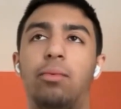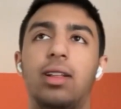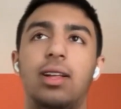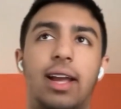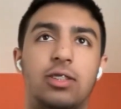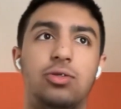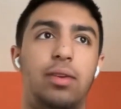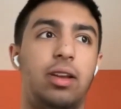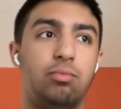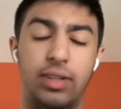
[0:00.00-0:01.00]
I really like
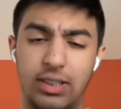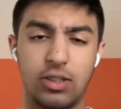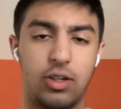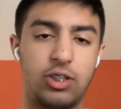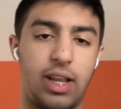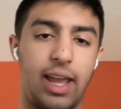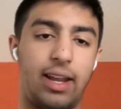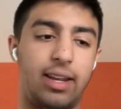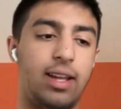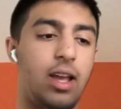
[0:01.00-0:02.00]
doing research
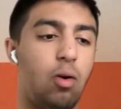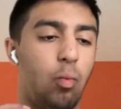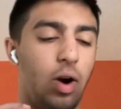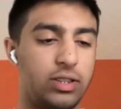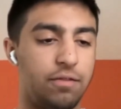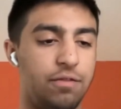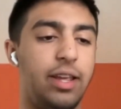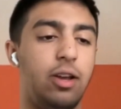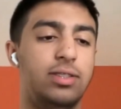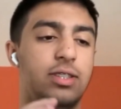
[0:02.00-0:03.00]
and watching
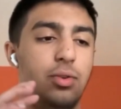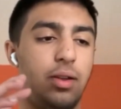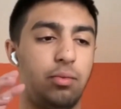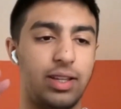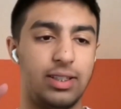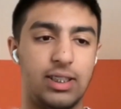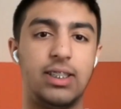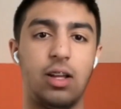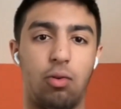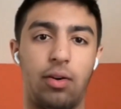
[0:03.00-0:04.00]
videos and doing really
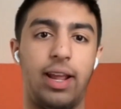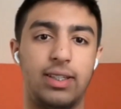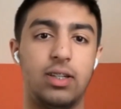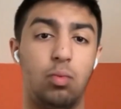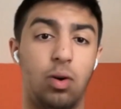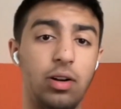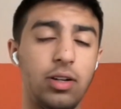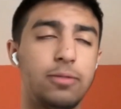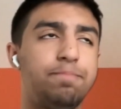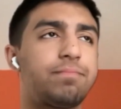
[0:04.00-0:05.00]
detail oriented
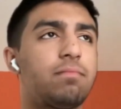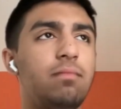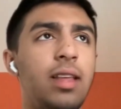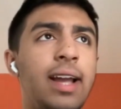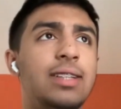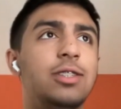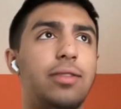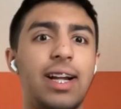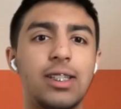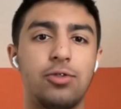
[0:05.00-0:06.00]
work. And so
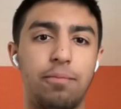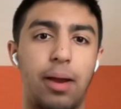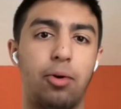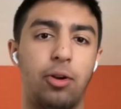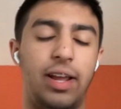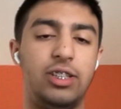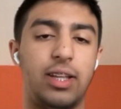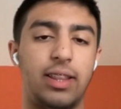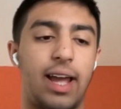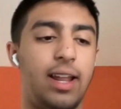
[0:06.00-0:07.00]
that's sort of my
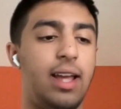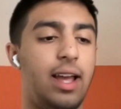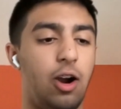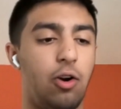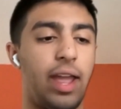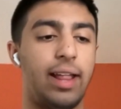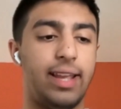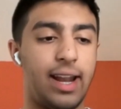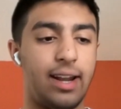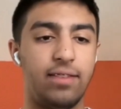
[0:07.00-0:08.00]
motivation that, okay, at
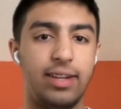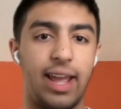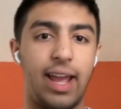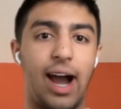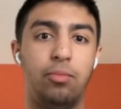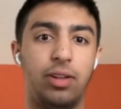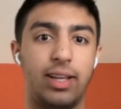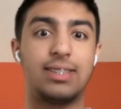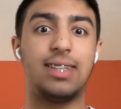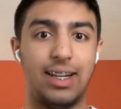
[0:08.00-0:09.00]
the end of the day, I'm
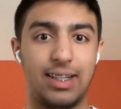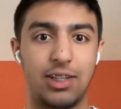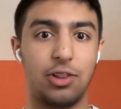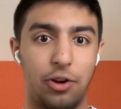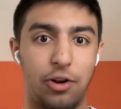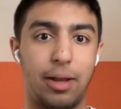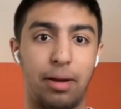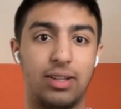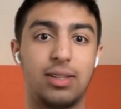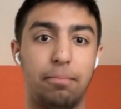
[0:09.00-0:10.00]
really excited to learn
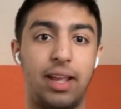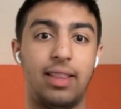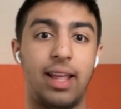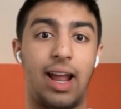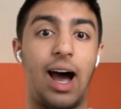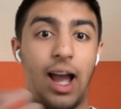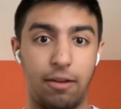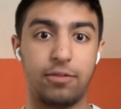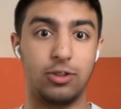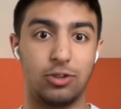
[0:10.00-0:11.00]
about something that
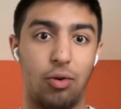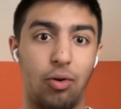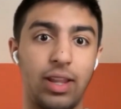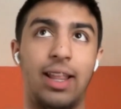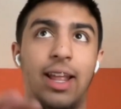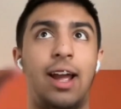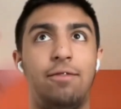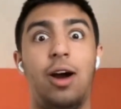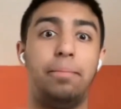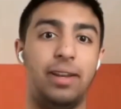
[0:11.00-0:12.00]
I've controlled and that
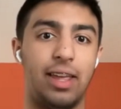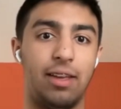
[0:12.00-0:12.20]
I've not been